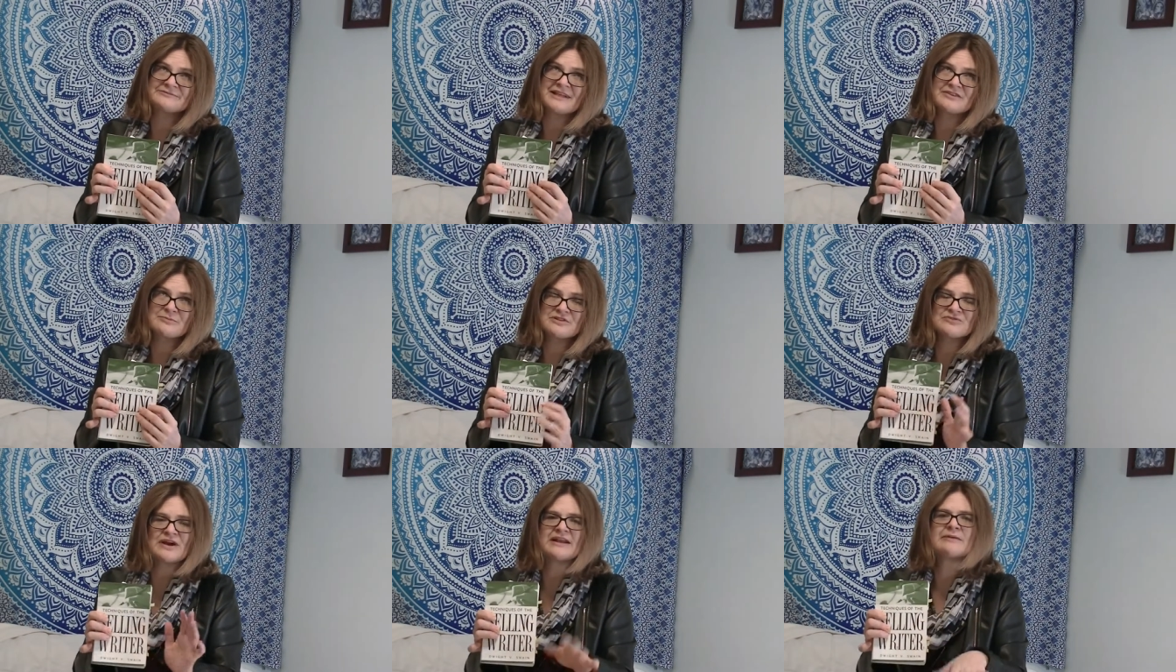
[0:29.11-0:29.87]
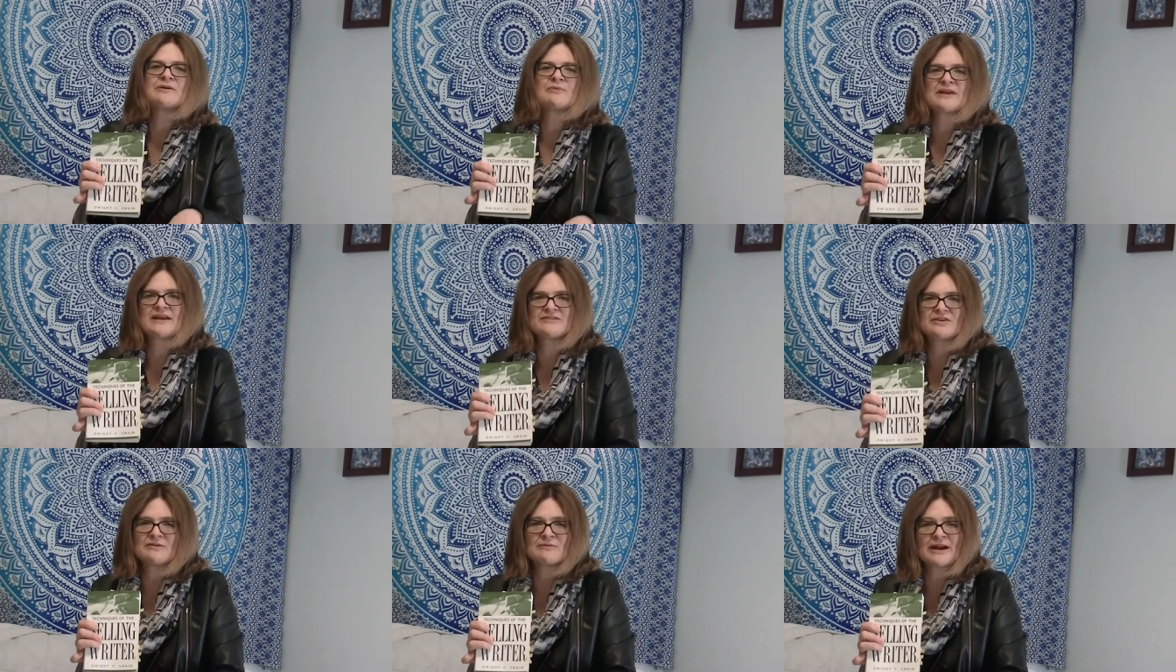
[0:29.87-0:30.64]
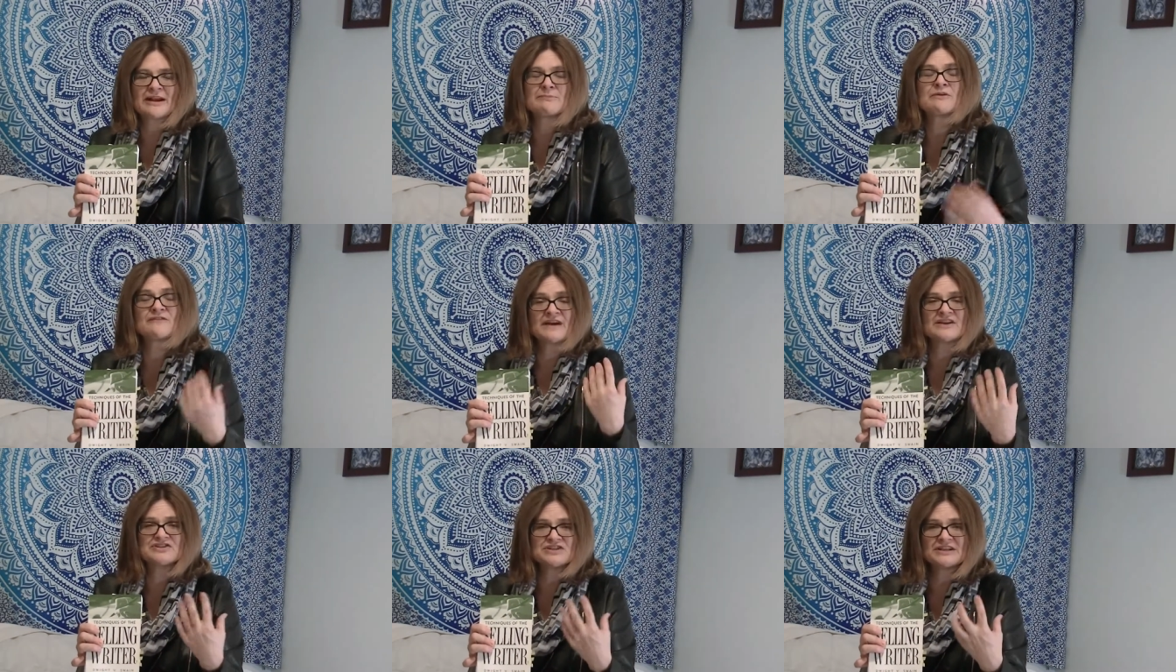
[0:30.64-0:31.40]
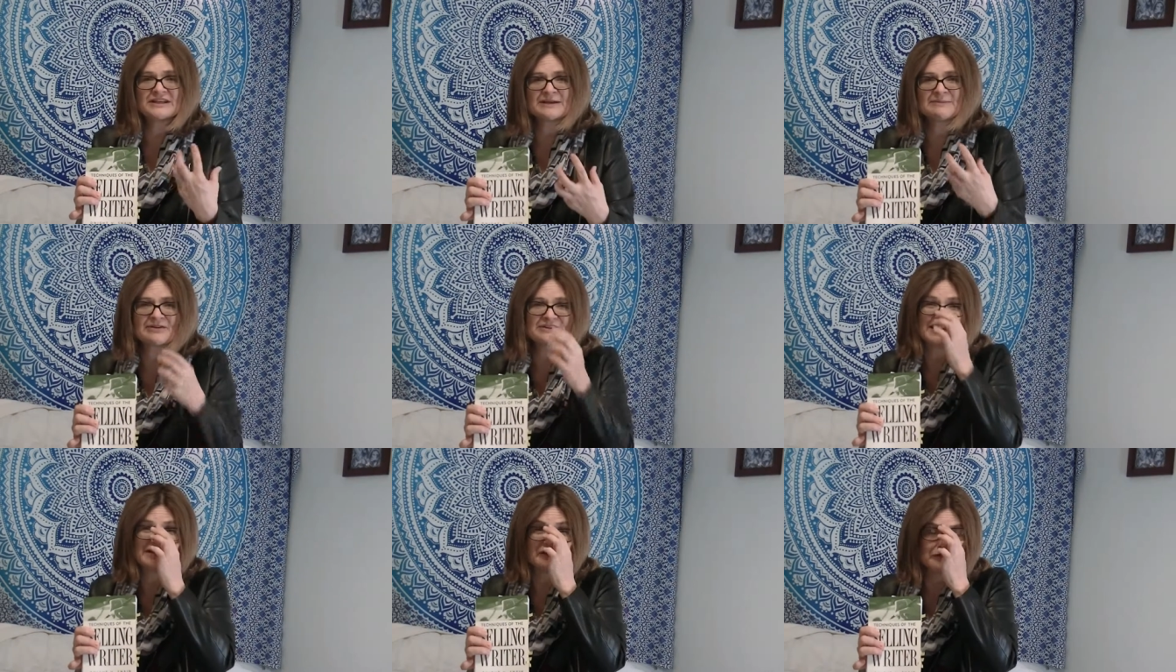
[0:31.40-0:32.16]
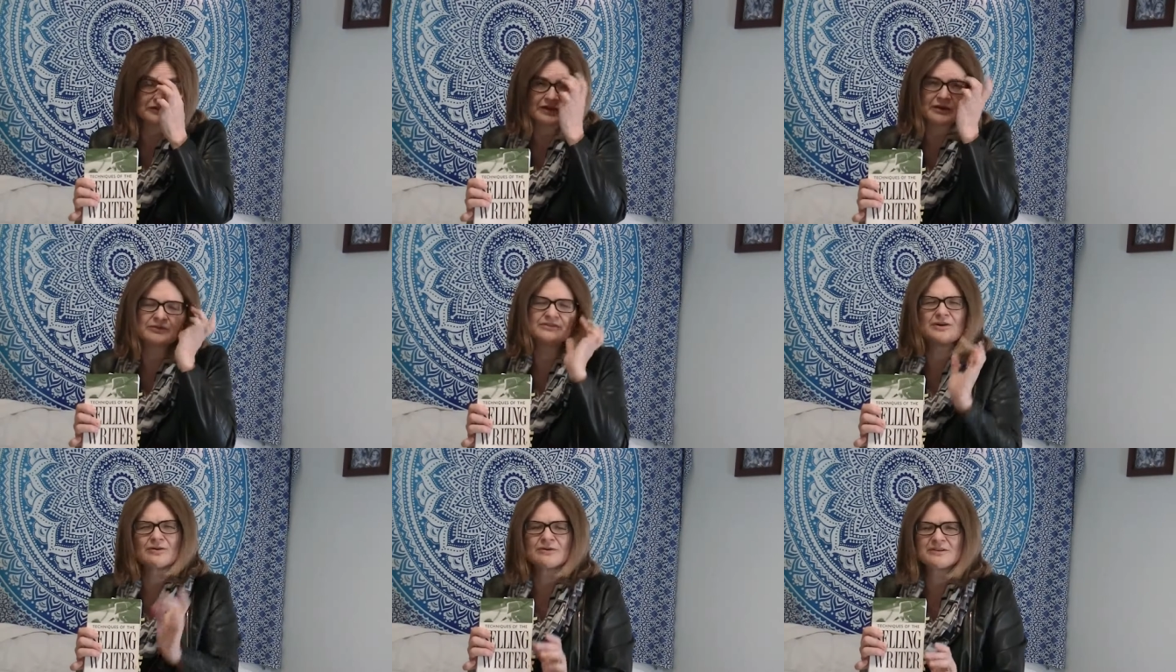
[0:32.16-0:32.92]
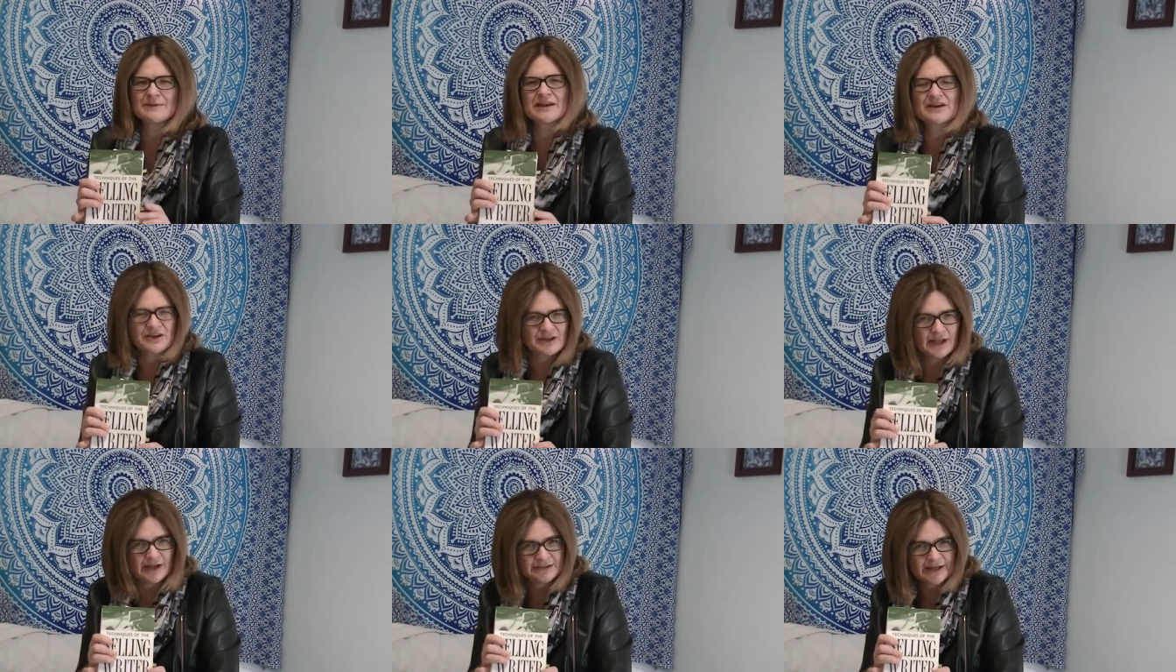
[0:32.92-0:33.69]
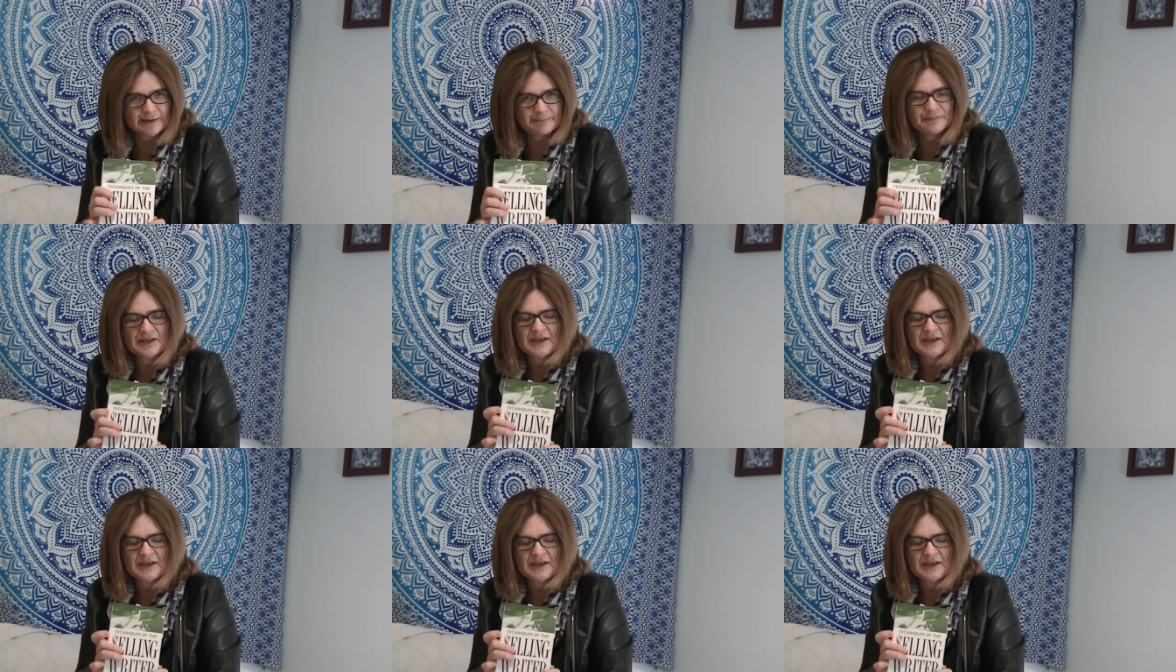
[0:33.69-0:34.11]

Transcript: not so much writing, but when I started writing professionally about 10 years ago. So it's been a good long time.